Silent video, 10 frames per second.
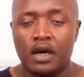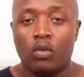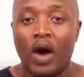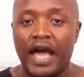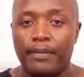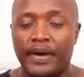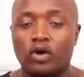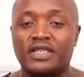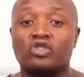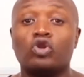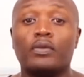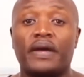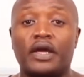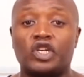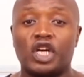Why? Because I was not
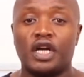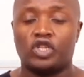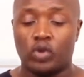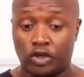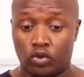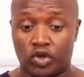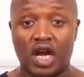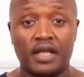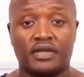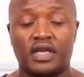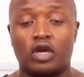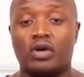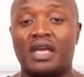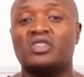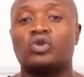being in charge. So I took charge and said,
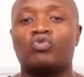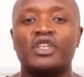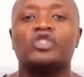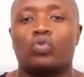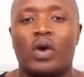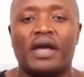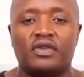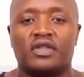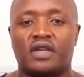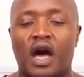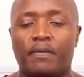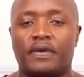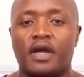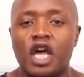okay, there's a reason why this has happened.